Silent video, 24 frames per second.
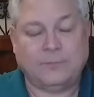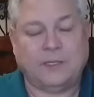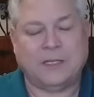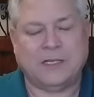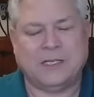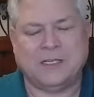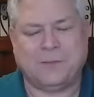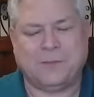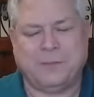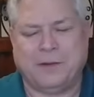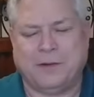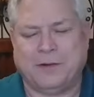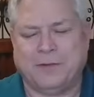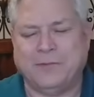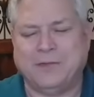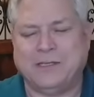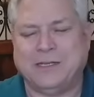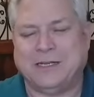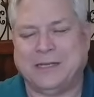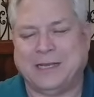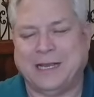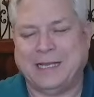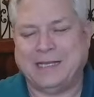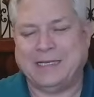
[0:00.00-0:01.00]
Spirit, would
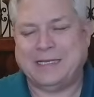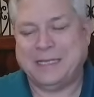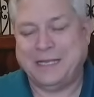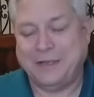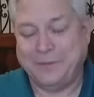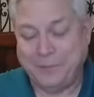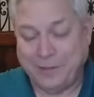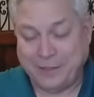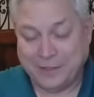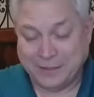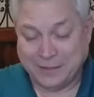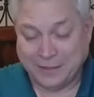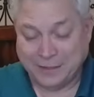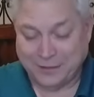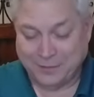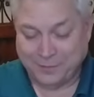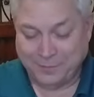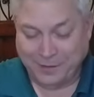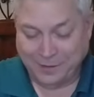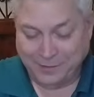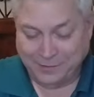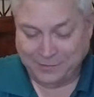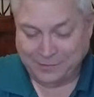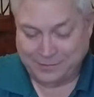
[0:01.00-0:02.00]
you like to give me a dollar
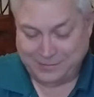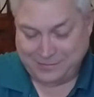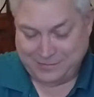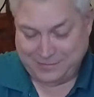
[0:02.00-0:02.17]
amount?